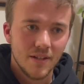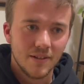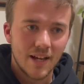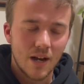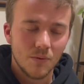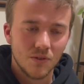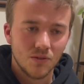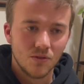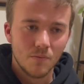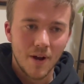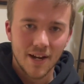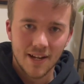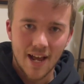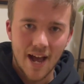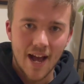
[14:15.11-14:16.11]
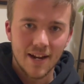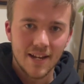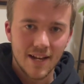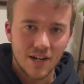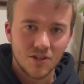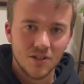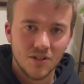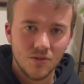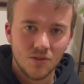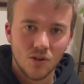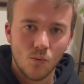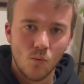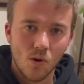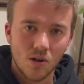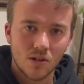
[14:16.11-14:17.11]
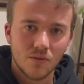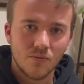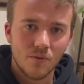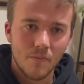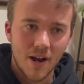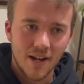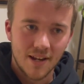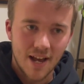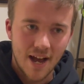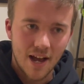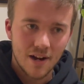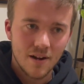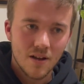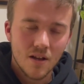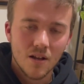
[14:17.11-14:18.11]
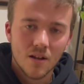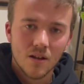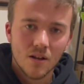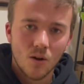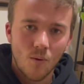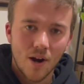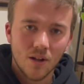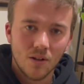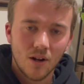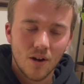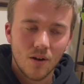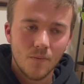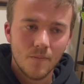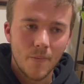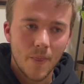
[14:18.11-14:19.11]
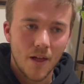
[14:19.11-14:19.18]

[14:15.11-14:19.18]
That was through my dad. He actually used to work for my dad a while ago.